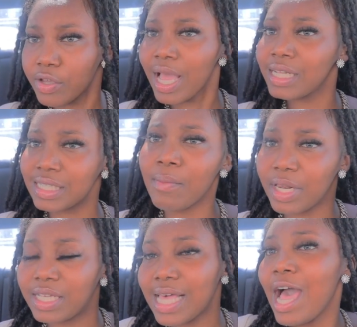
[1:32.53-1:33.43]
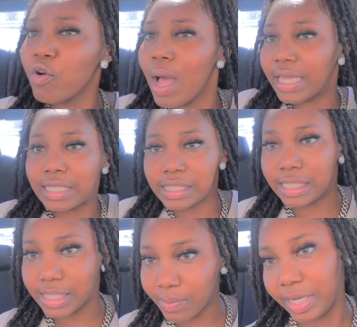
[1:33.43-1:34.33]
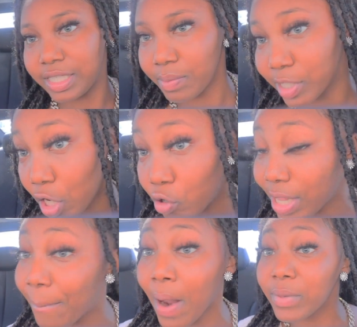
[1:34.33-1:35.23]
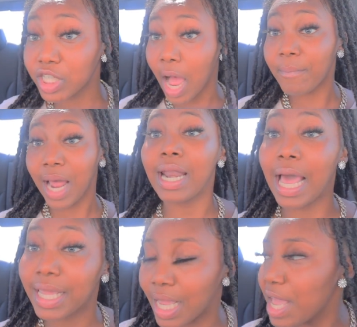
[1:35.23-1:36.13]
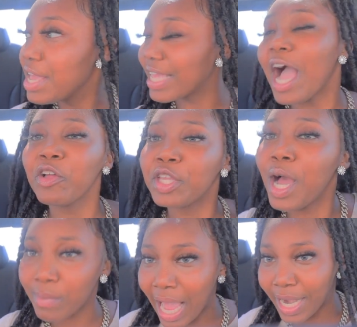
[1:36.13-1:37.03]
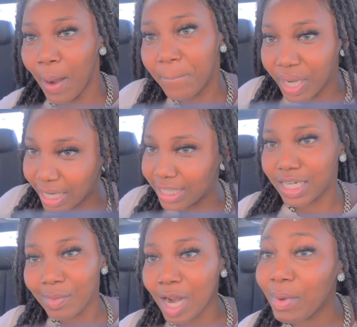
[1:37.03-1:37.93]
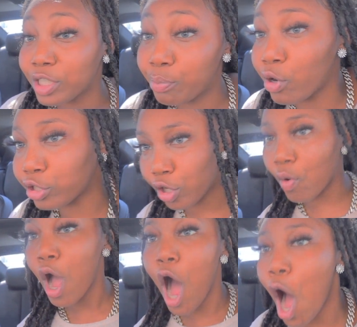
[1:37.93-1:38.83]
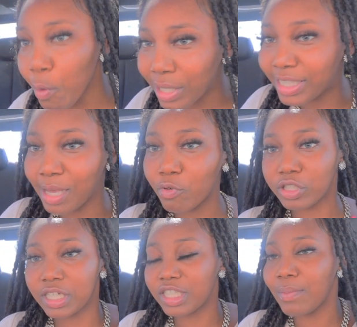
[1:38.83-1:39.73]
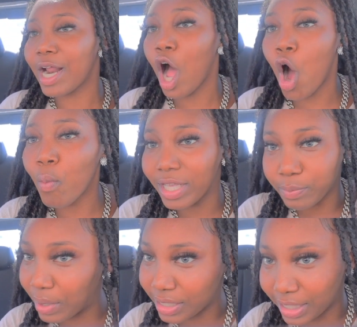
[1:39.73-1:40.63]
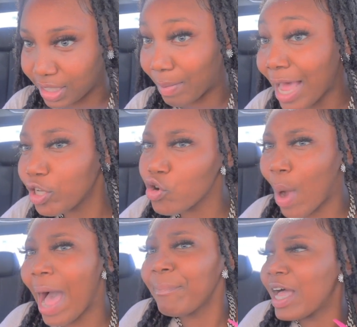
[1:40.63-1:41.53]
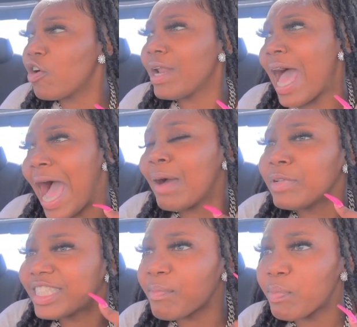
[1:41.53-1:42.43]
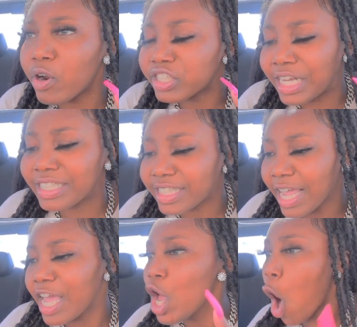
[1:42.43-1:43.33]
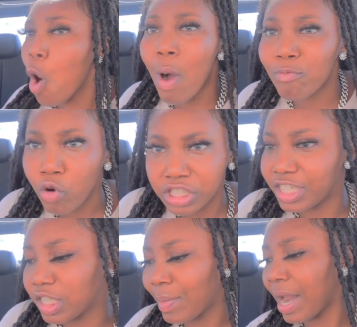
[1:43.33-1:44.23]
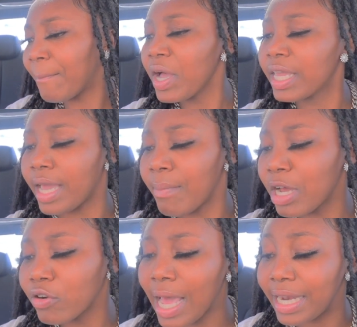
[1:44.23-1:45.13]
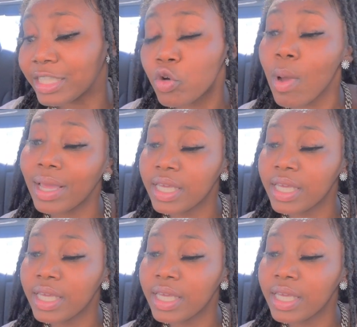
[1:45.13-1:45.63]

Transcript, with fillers: So y'all tell me this. How do I get to the gym and the gym is closed? I promise y'all I'm not lying. Y'all gonna think I'm lying and I'm bucking the gym. A lot of my supporters know I always say I'm going to the gym, but I always buck the gym. I do. I'm not gonna lie. I'm the type of person that say, oh, I'm going to the gym and I buck it. I'm not gonna lie. That's who I